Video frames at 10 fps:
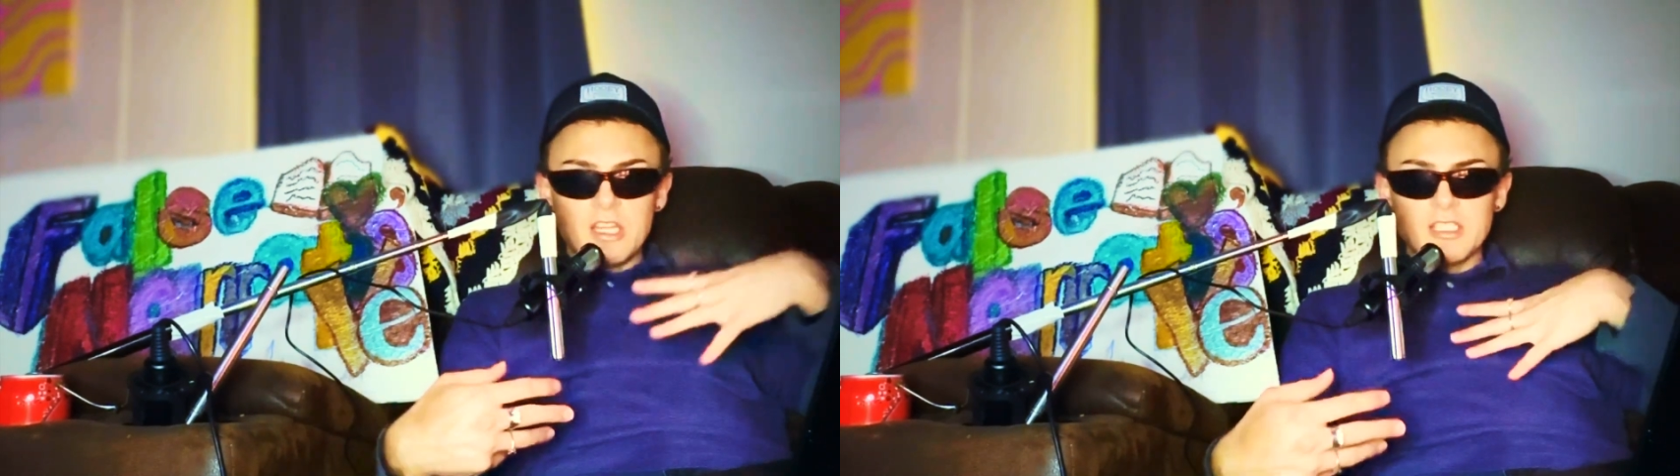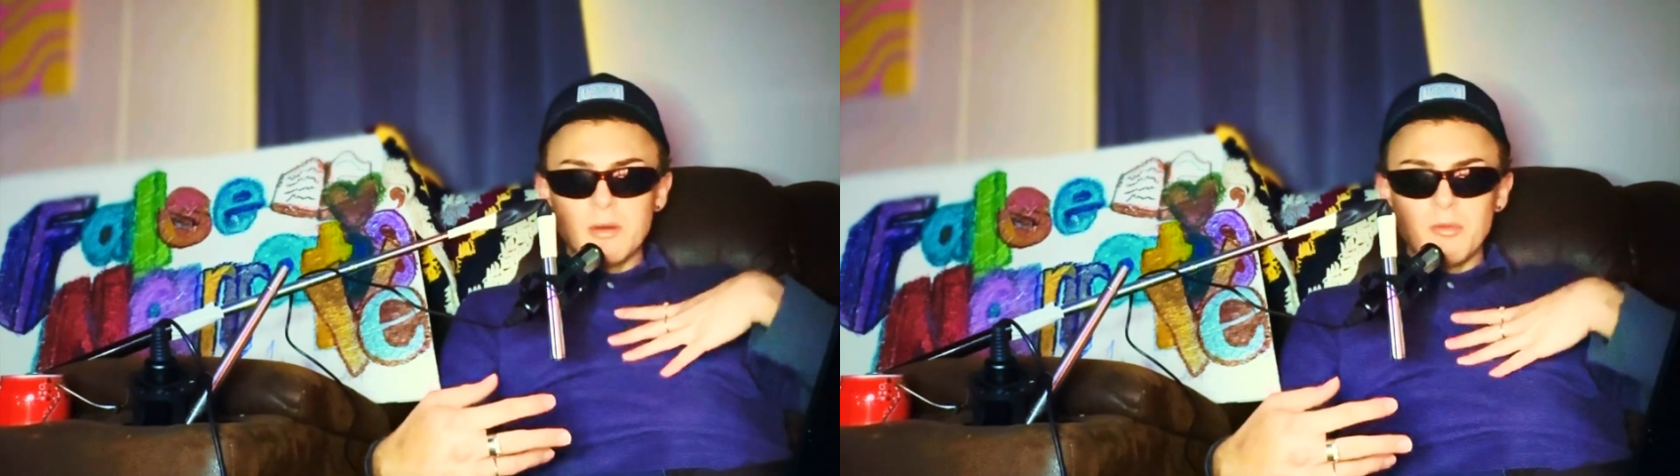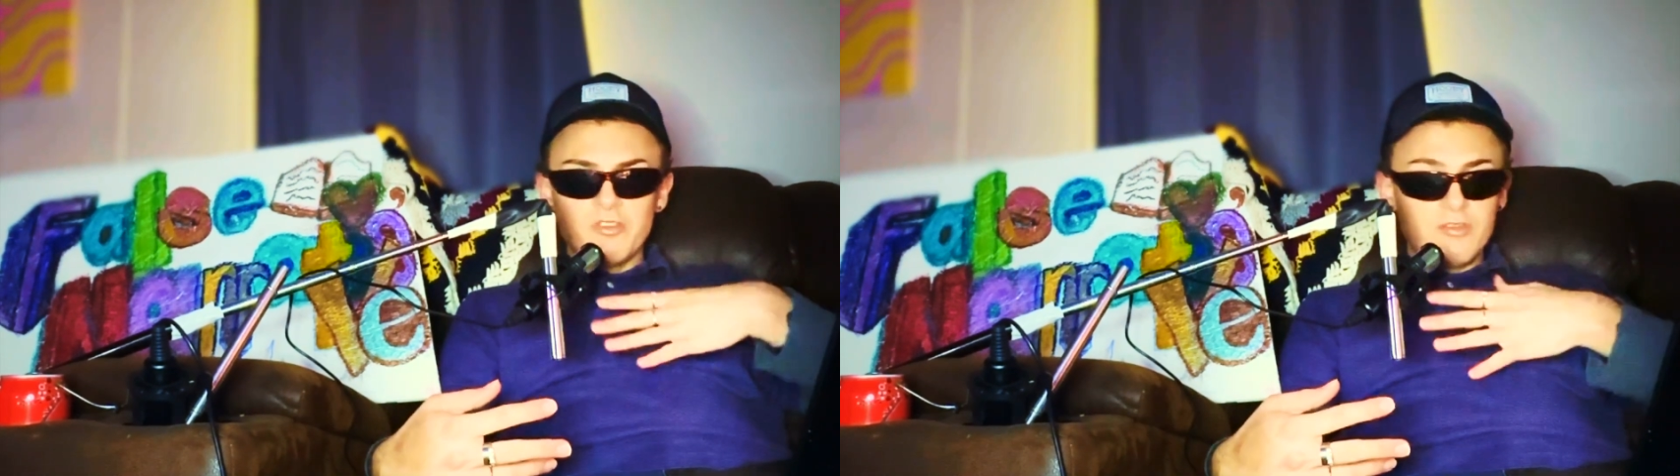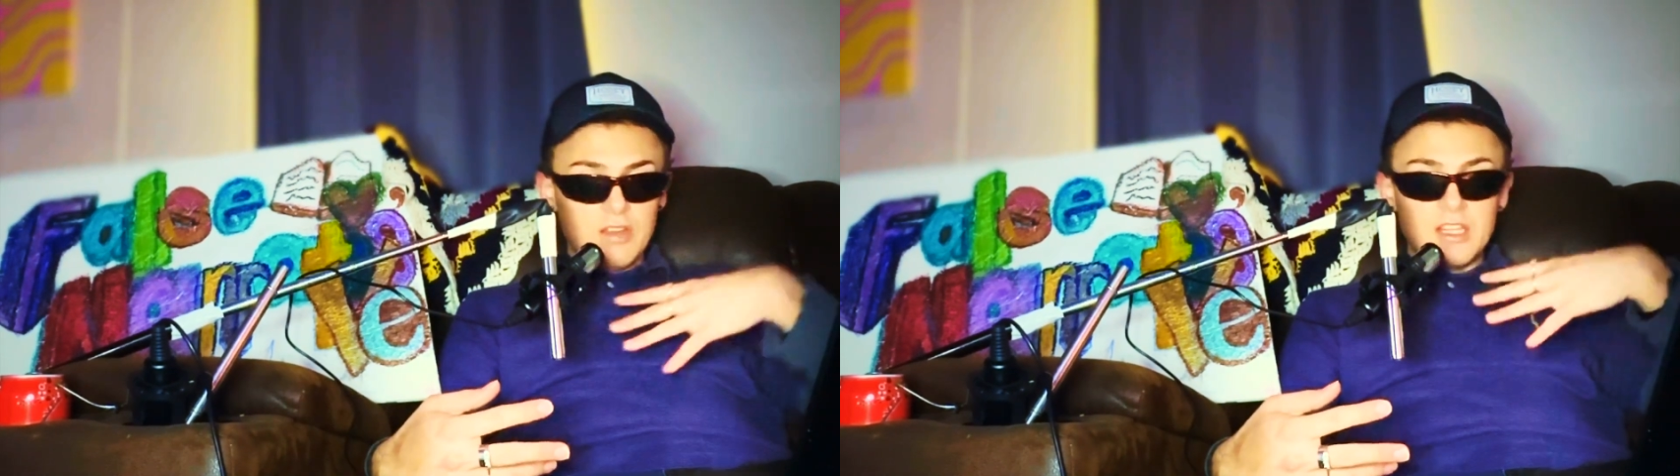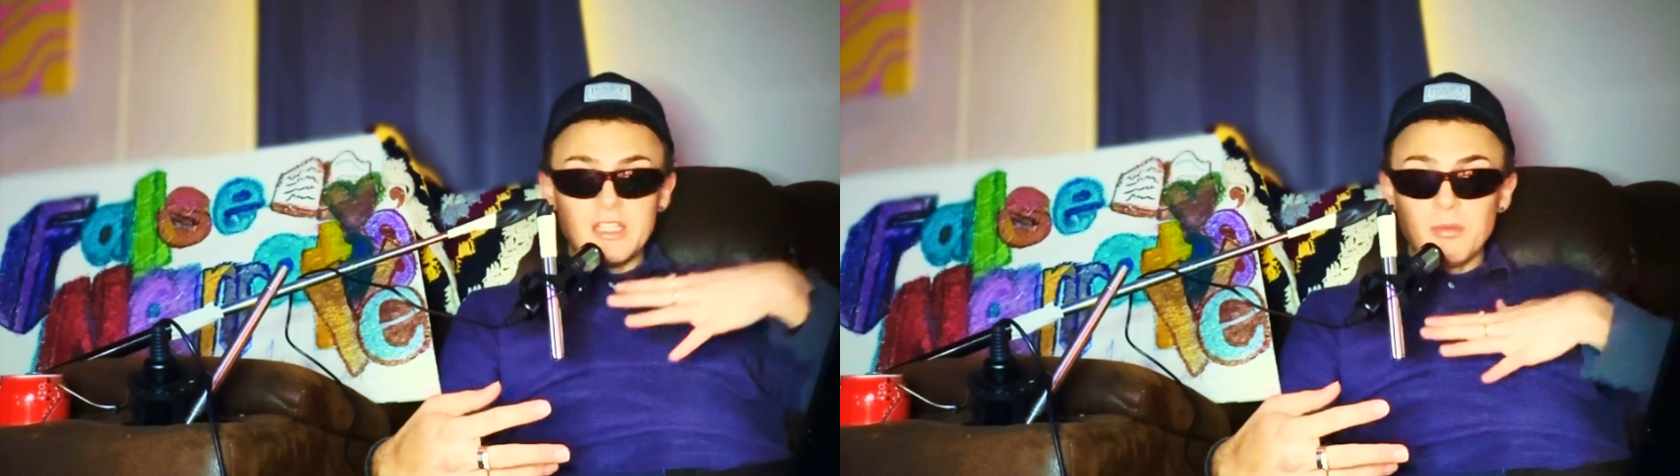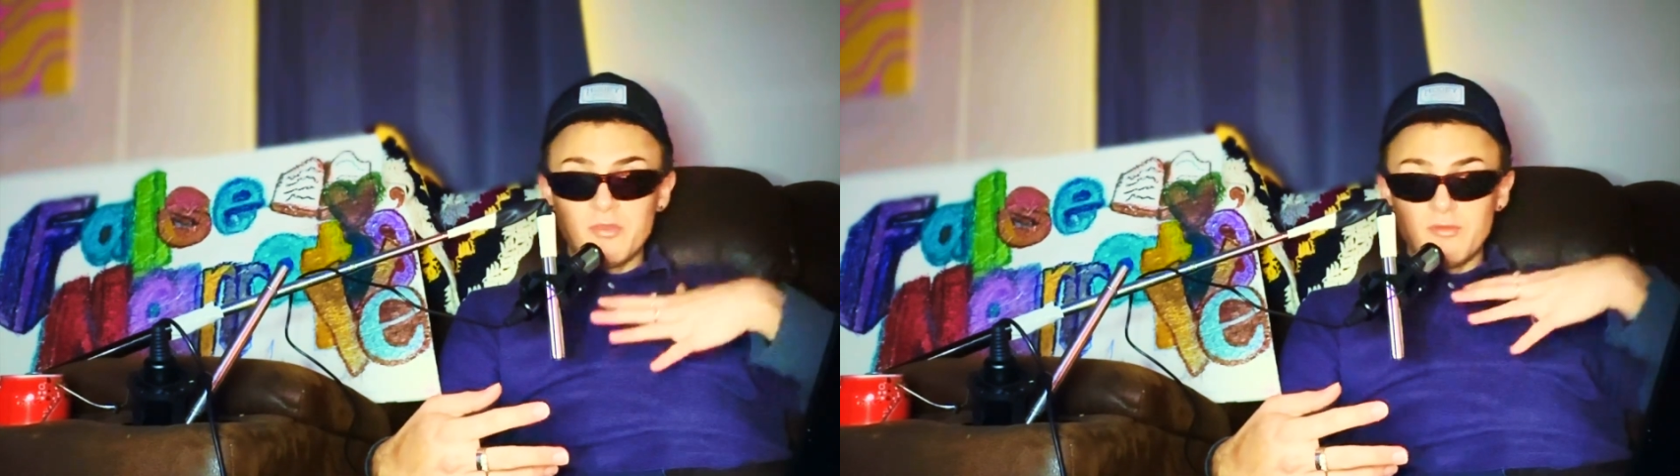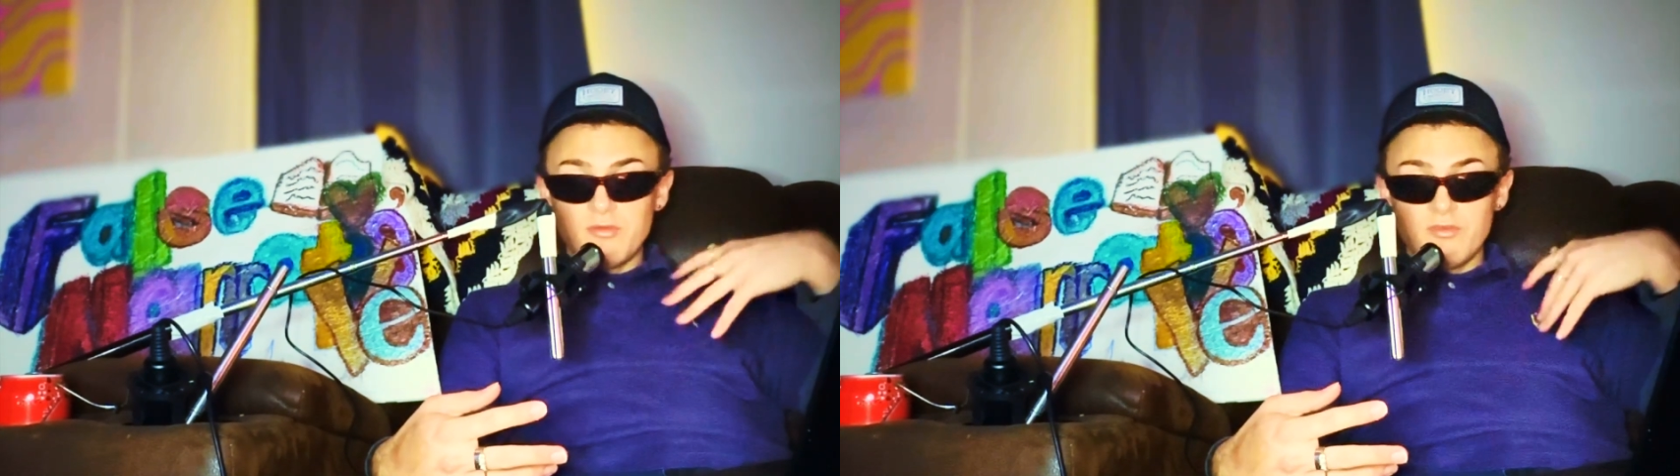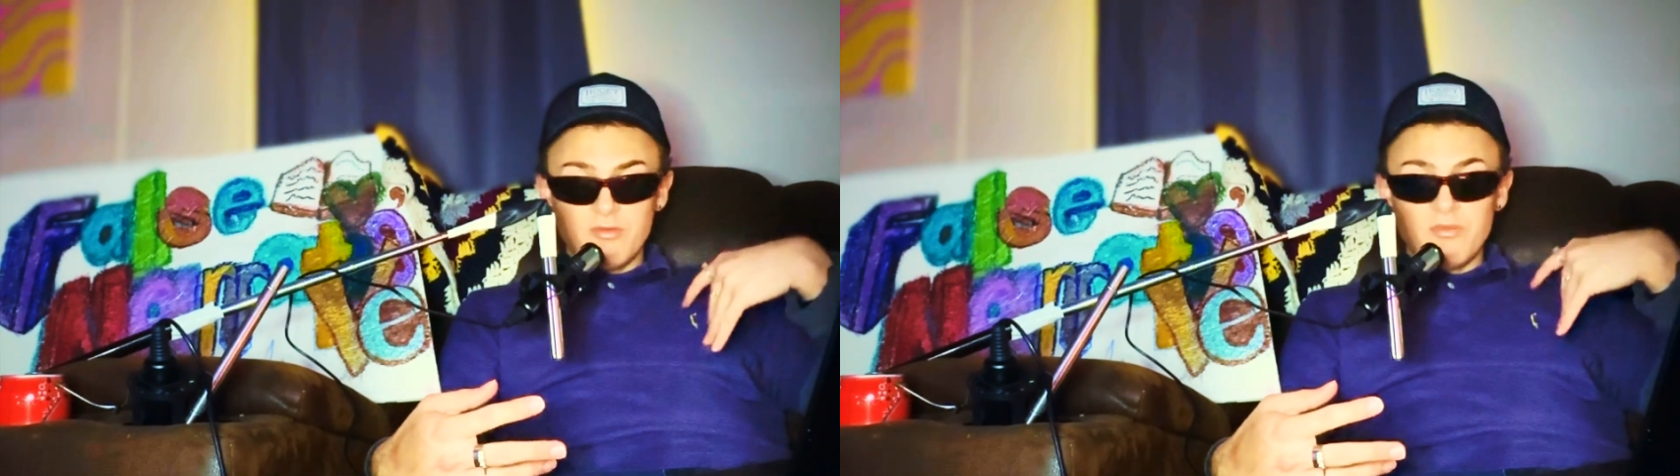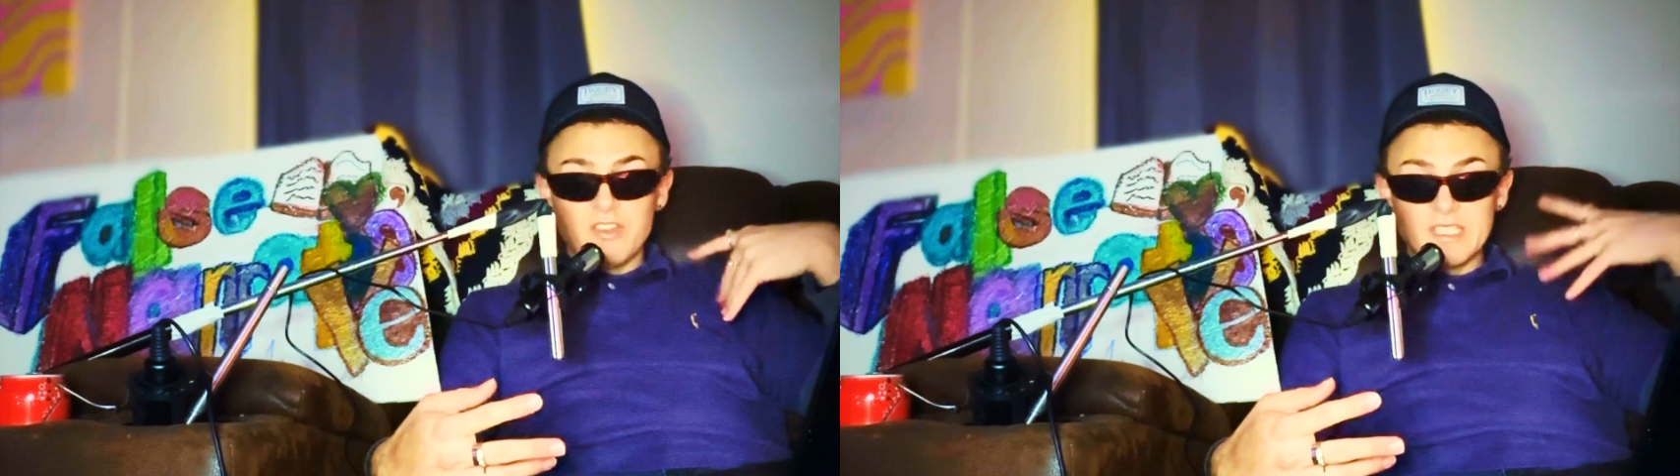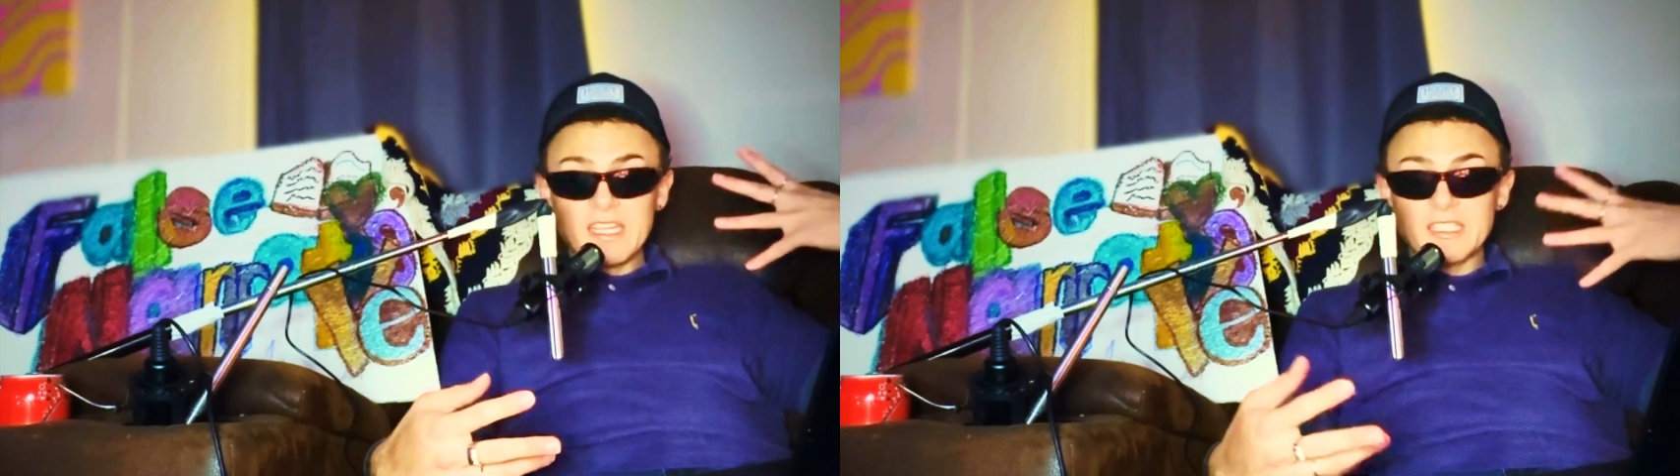double
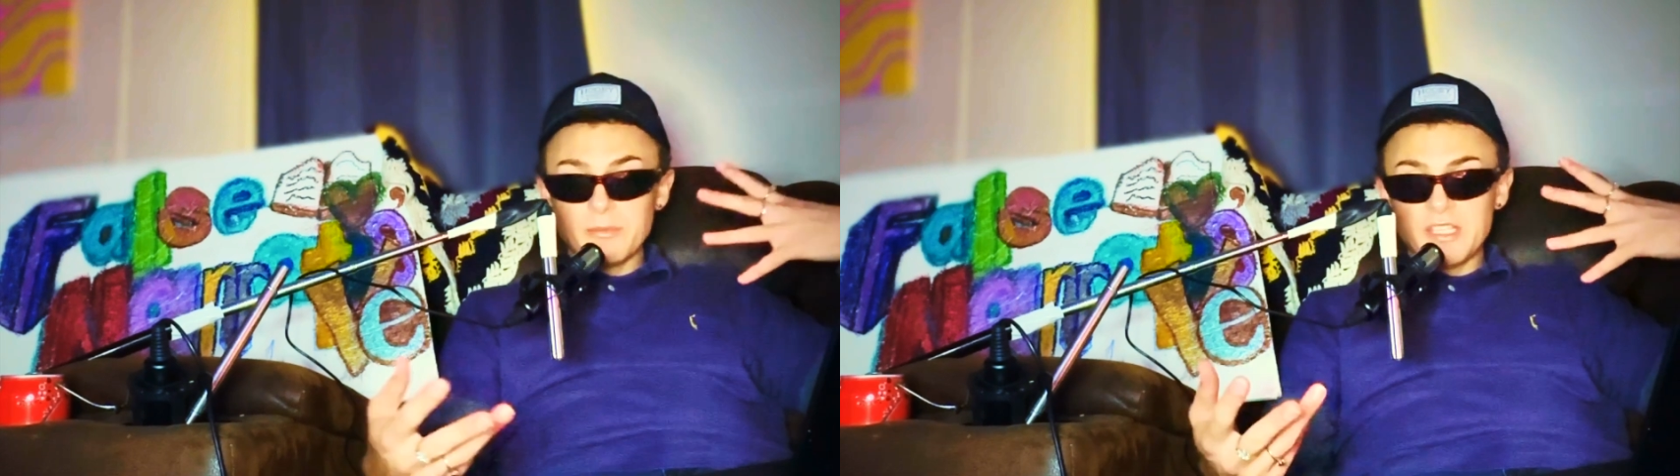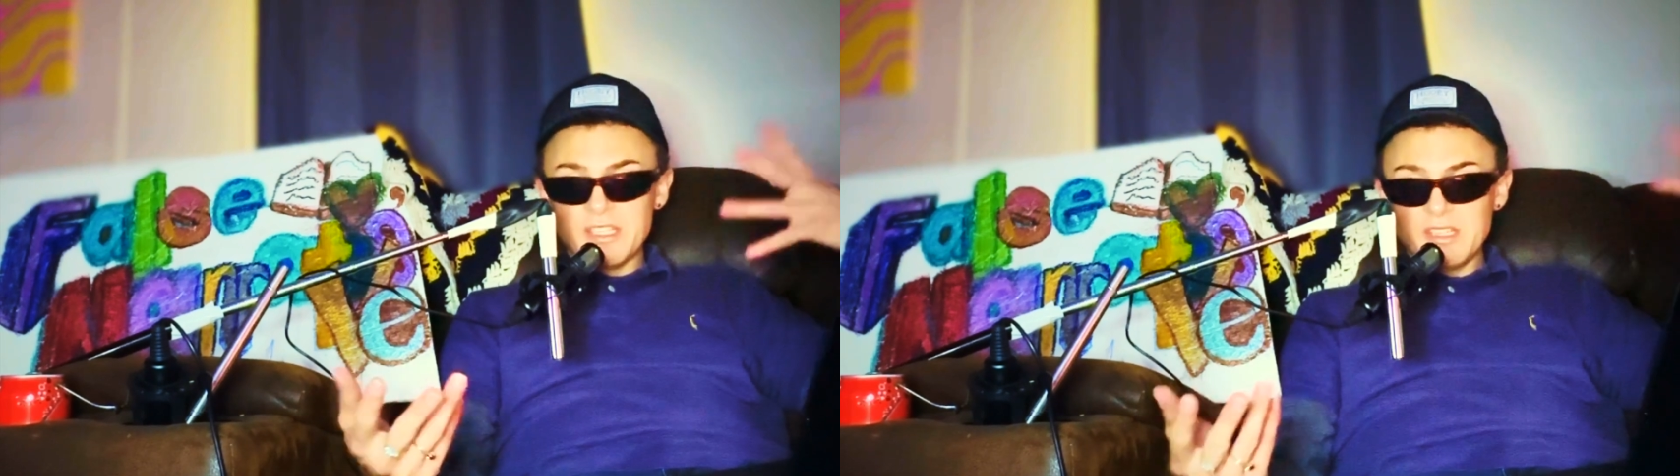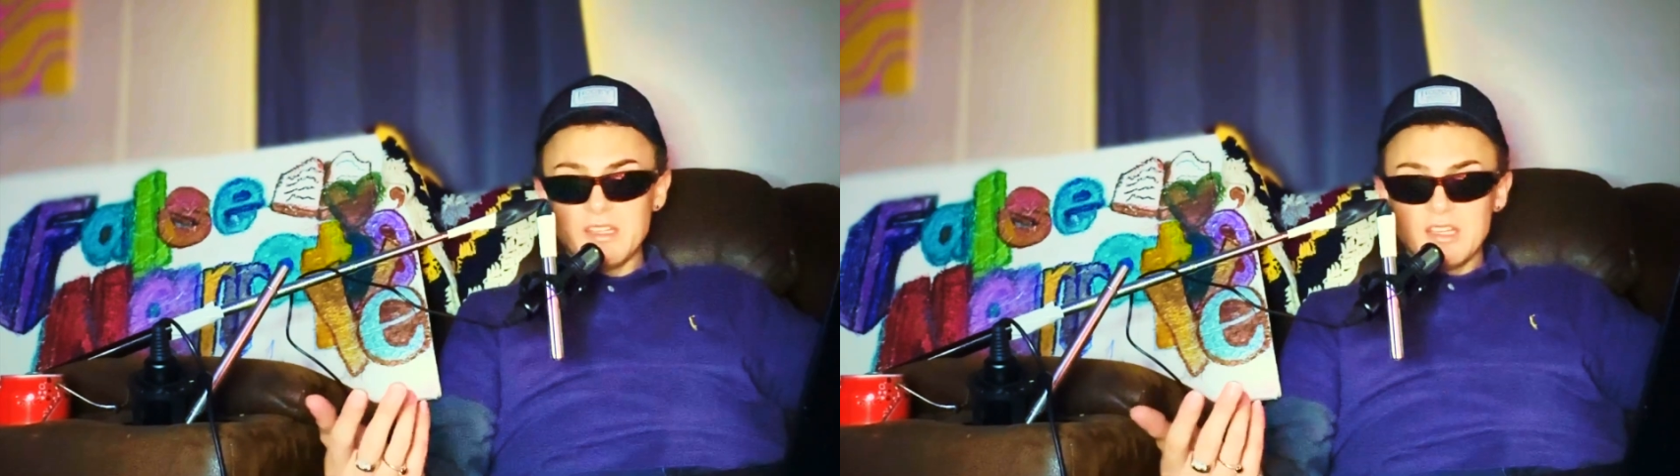vasectomy.